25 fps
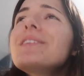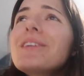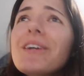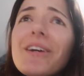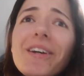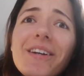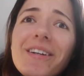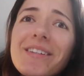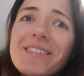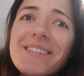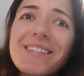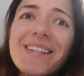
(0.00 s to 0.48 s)

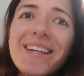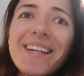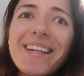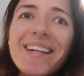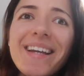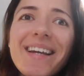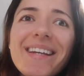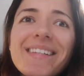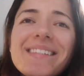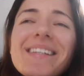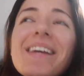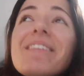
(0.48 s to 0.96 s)
cards, I
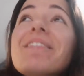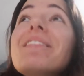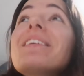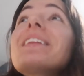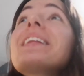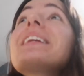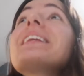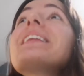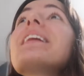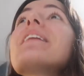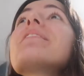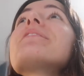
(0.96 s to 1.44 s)
guess. I
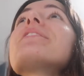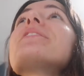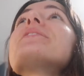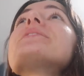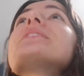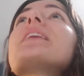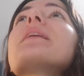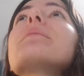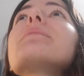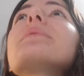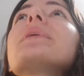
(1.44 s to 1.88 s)
really love those. I